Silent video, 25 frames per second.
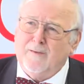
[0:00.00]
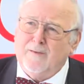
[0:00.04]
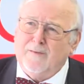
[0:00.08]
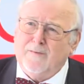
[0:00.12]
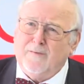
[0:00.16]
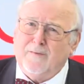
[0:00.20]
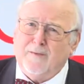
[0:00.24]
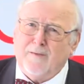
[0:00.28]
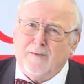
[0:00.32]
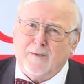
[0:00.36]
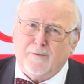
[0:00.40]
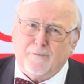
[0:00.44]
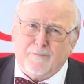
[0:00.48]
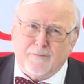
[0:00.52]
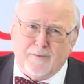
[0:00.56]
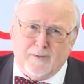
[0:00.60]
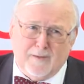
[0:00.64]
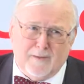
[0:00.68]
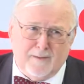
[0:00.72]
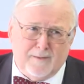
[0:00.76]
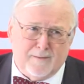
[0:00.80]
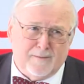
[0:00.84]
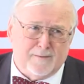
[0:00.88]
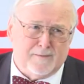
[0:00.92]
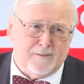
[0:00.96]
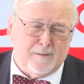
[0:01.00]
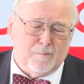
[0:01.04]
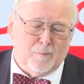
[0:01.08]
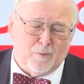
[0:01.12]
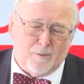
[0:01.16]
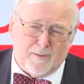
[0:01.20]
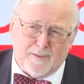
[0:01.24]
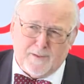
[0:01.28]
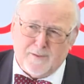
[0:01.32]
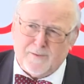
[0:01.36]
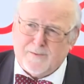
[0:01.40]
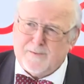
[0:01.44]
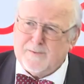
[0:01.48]
CFD
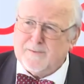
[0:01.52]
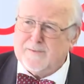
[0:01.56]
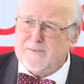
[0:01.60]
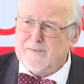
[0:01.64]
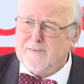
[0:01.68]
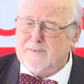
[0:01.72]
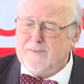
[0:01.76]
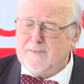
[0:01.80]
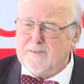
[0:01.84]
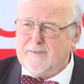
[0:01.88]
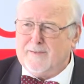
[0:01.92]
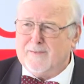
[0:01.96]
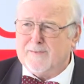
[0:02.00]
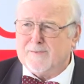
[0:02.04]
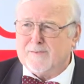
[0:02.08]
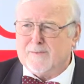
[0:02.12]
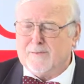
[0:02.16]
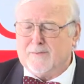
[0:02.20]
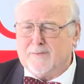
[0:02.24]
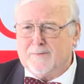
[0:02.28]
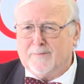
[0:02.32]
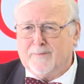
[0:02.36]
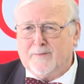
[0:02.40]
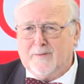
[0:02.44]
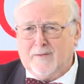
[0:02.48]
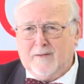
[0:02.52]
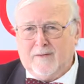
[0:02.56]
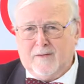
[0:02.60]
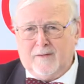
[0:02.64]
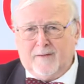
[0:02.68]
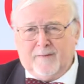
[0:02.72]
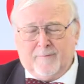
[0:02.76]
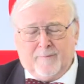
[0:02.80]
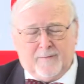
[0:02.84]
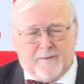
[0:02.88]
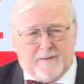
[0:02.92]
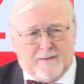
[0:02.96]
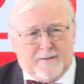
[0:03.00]
simulations, and so on
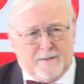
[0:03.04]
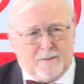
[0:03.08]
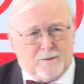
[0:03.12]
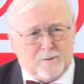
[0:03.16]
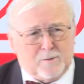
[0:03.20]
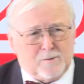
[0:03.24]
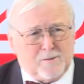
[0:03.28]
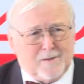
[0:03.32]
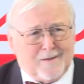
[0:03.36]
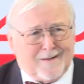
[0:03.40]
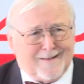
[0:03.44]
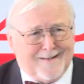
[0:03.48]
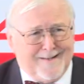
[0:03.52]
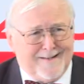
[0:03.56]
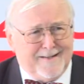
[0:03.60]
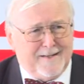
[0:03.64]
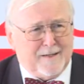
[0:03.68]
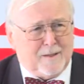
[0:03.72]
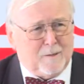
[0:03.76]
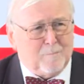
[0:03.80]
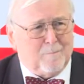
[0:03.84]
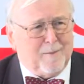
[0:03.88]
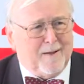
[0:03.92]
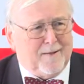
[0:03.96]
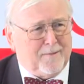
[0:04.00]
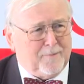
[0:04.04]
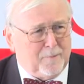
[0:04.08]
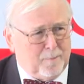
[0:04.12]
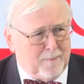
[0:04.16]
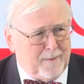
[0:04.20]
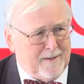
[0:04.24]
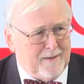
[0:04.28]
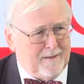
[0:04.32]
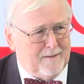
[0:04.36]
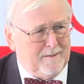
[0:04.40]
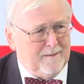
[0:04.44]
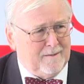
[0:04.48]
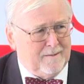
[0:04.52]
into the clinical
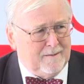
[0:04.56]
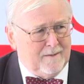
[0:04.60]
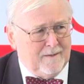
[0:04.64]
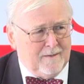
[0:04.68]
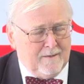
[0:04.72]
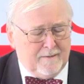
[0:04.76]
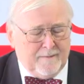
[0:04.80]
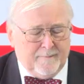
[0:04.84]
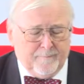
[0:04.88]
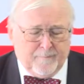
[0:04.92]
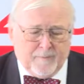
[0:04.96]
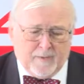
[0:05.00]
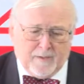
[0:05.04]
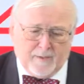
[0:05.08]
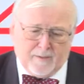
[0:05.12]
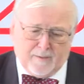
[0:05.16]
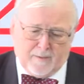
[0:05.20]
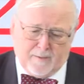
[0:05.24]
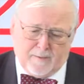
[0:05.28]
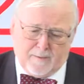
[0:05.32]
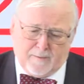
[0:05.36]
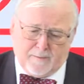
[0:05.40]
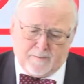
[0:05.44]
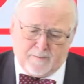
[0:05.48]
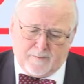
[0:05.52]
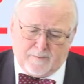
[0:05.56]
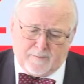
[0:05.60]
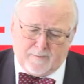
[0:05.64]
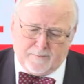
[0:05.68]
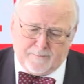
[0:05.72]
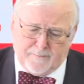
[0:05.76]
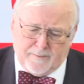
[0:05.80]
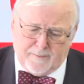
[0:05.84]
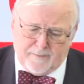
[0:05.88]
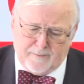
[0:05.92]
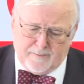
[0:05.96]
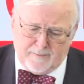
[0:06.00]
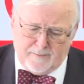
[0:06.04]
pathway
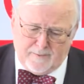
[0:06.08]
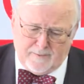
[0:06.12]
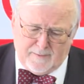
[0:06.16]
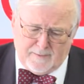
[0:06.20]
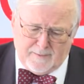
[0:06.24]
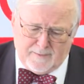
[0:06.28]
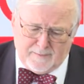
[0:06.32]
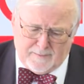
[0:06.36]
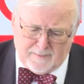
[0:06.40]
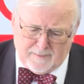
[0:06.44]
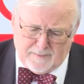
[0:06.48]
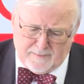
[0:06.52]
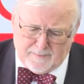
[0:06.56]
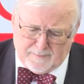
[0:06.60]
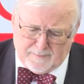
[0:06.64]
of an ENT